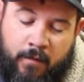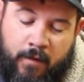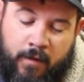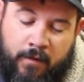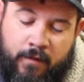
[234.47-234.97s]

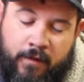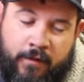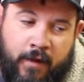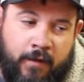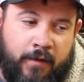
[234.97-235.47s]
But these
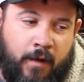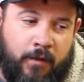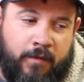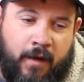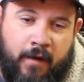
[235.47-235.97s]
things
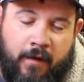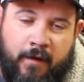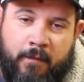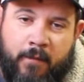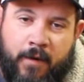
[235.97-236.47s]
cost like
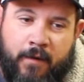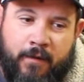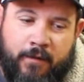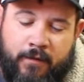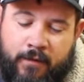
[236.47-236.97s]
11 bucks,